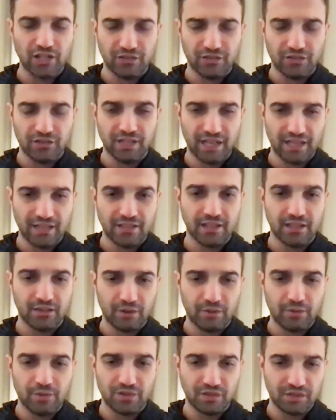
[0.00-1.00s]
fantastic
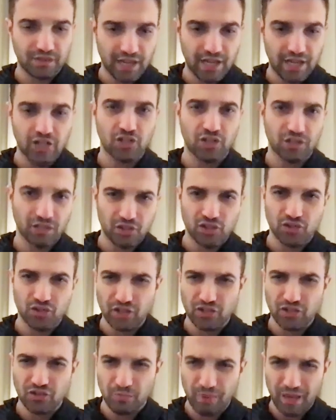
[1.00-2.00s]
representation
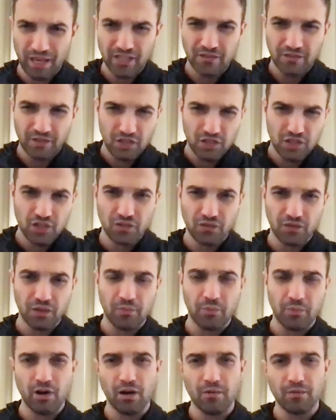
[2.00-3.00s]
illustration the best features of the
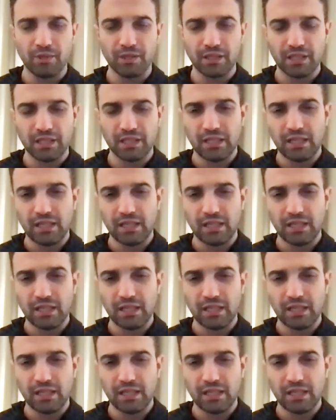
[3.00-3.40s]
apartment